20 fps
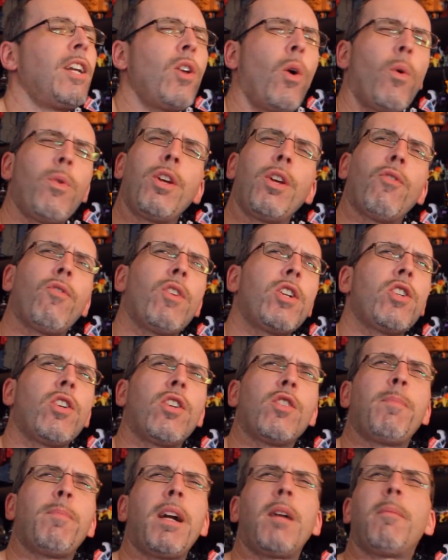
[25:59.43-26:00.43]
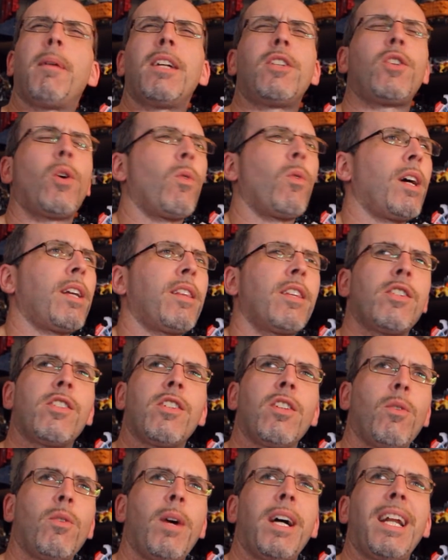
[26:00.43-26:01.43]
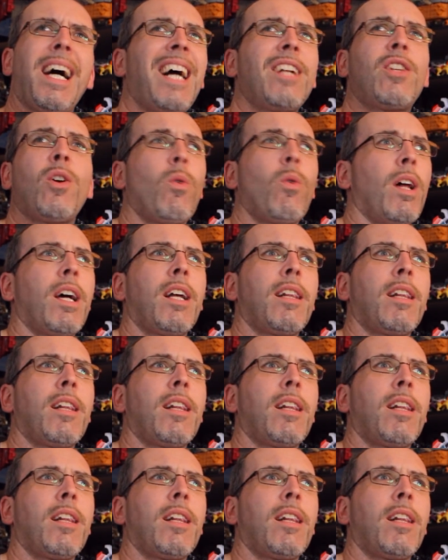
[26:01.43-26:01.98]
I know the original is better, but I don't like the silhouette. I don't